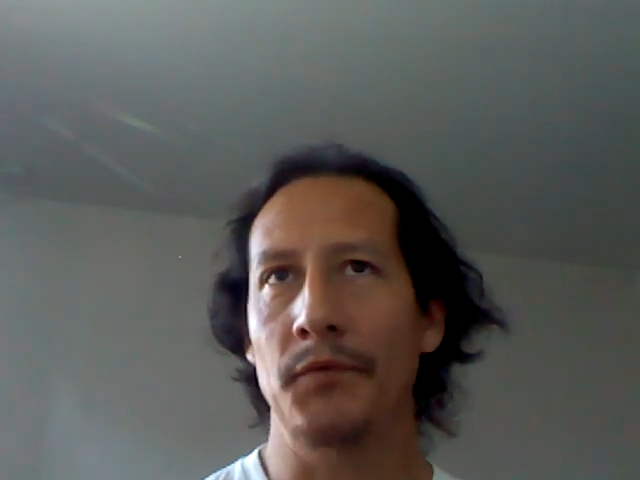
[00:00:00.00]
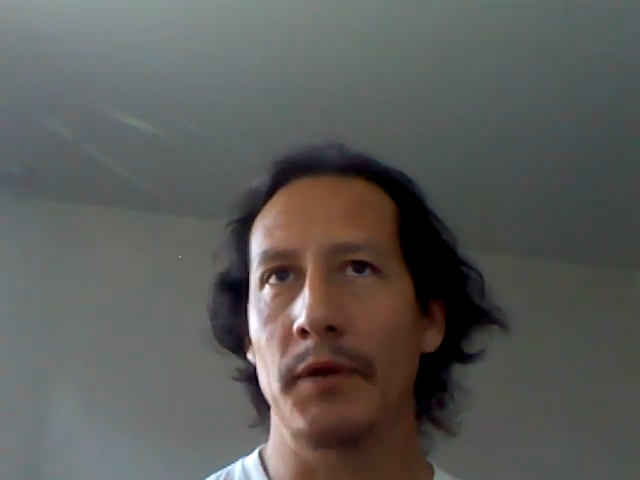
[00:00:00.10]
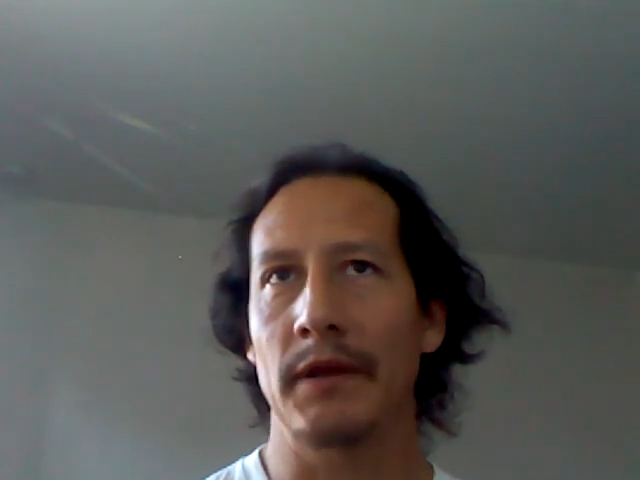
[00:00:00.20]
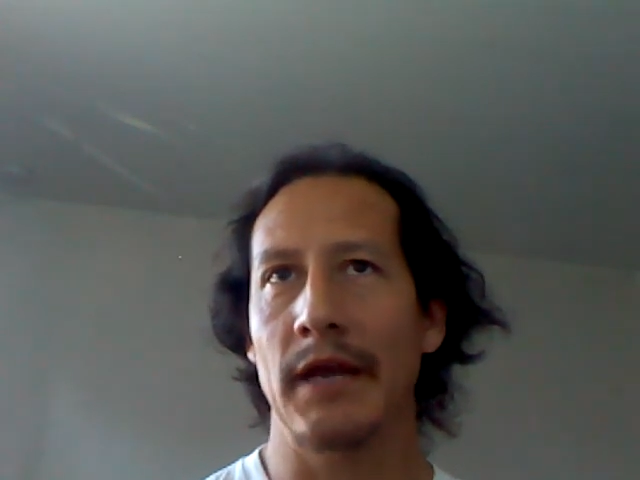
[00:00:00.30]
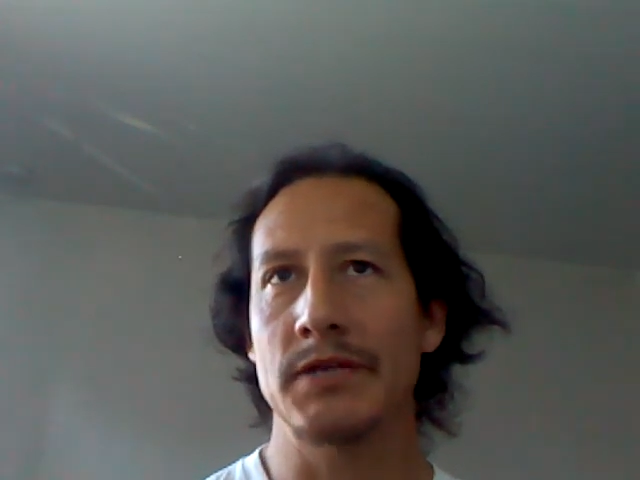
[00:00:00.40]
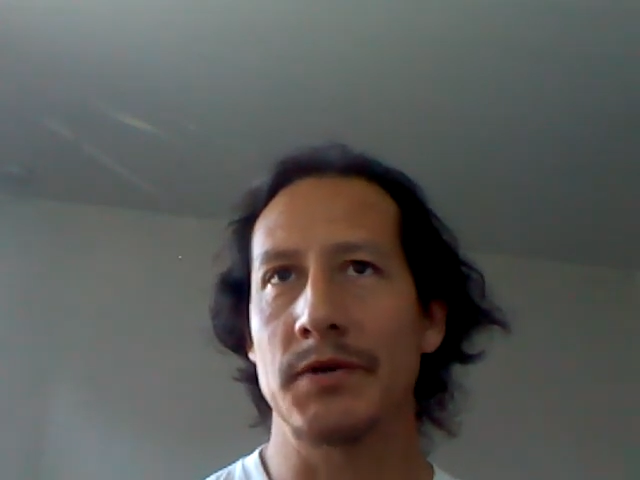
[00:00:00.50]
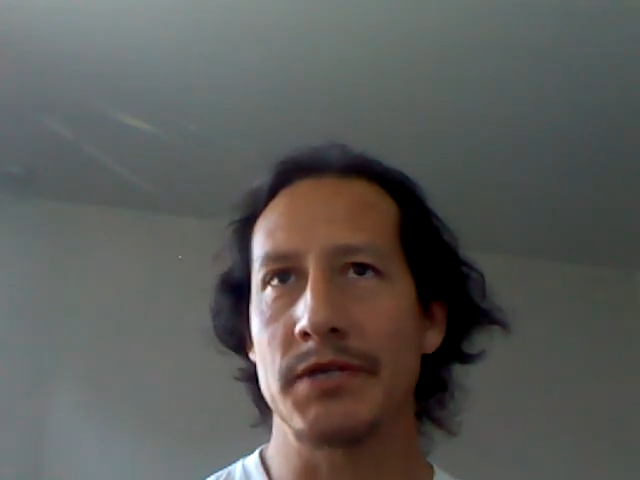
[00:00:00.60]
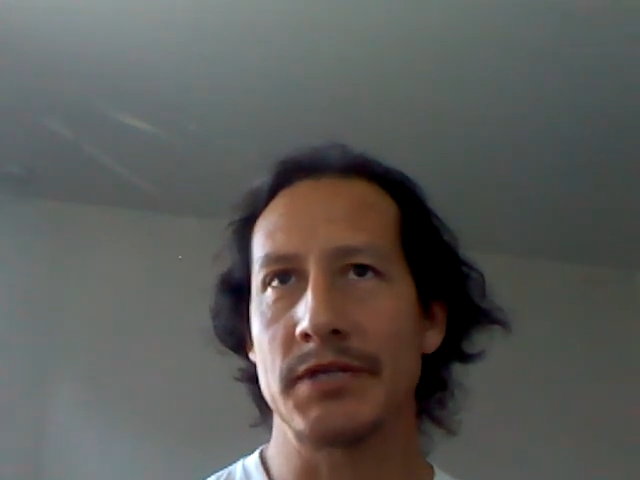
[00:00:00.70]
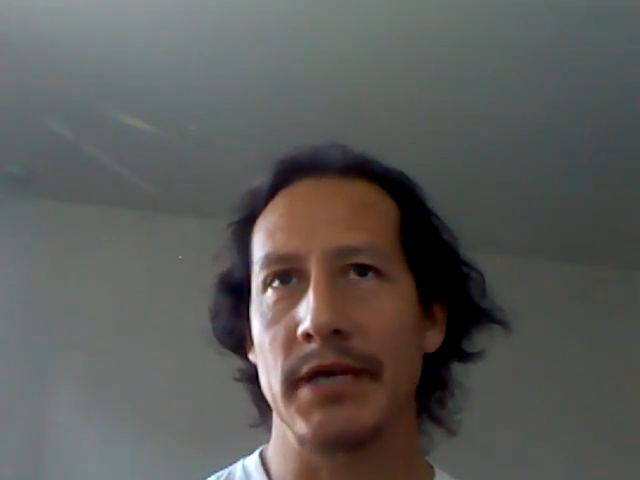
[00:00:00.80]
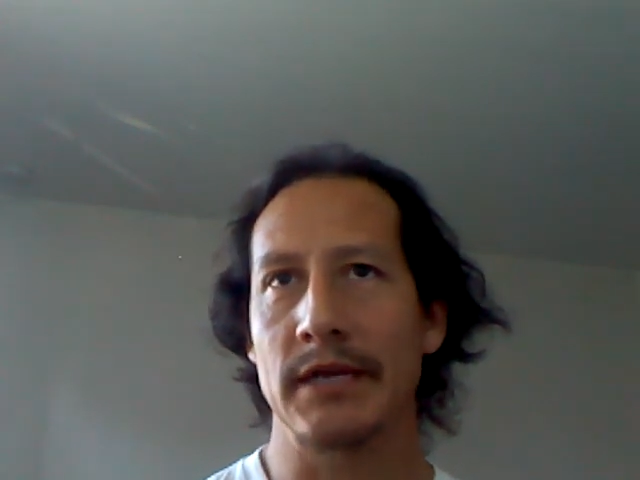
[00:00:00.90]
with nature
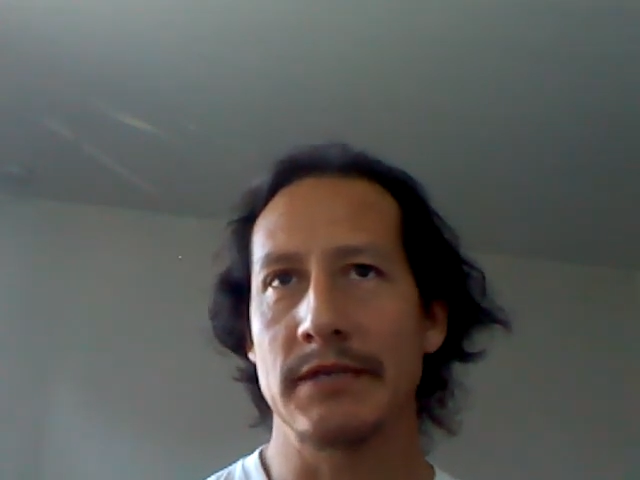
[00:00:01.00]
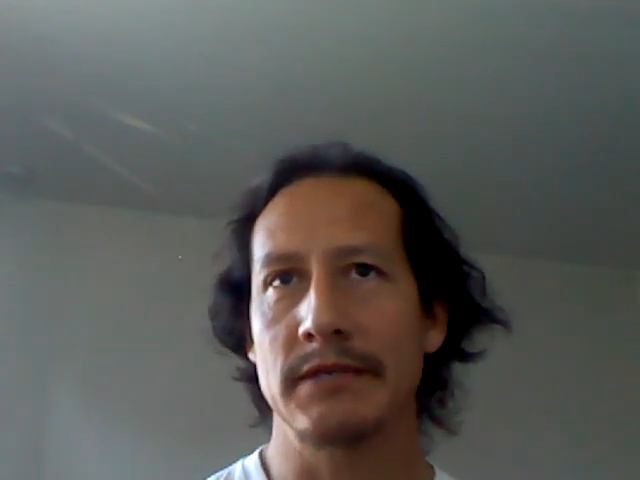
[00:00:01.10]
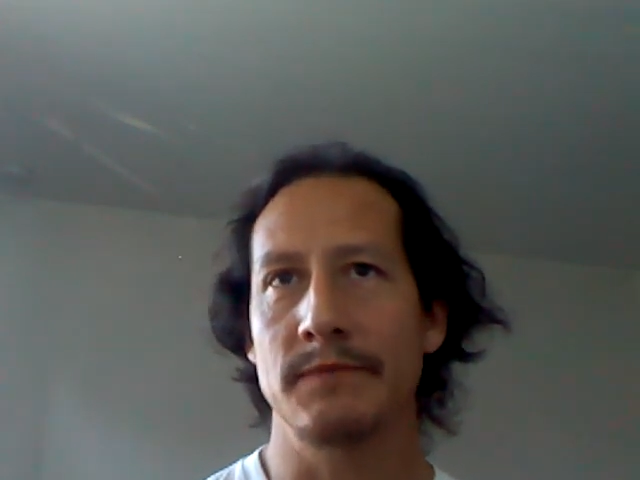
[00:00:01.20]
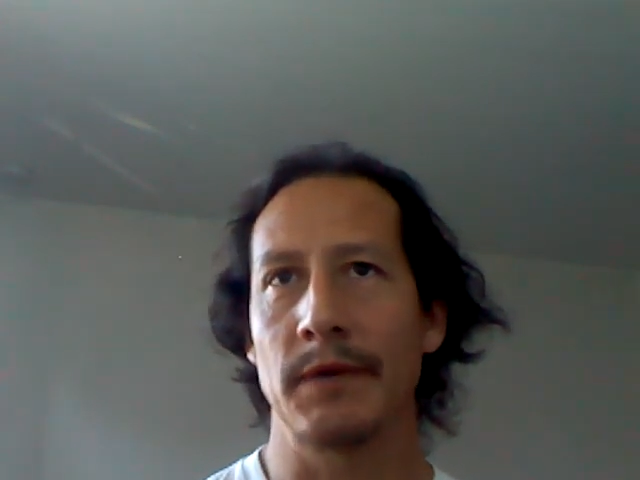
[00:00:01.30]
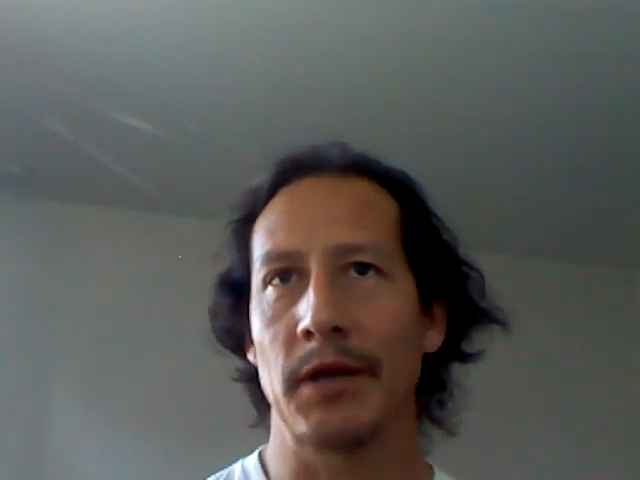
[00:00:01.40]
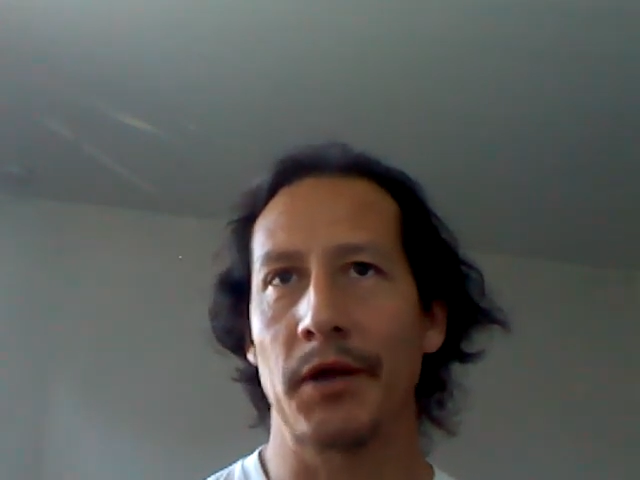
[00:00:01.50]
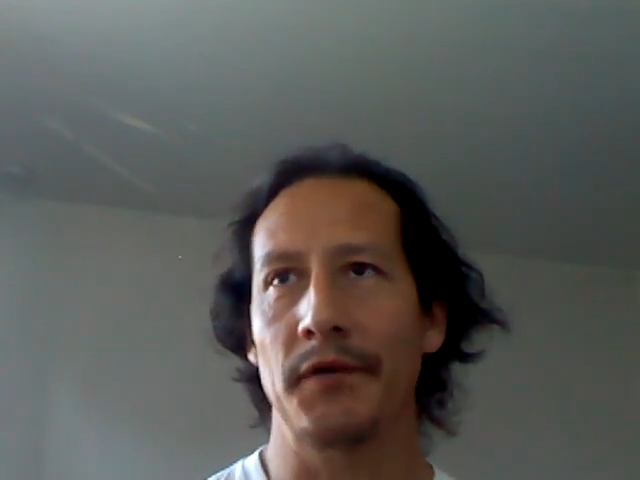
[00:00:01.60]
changes because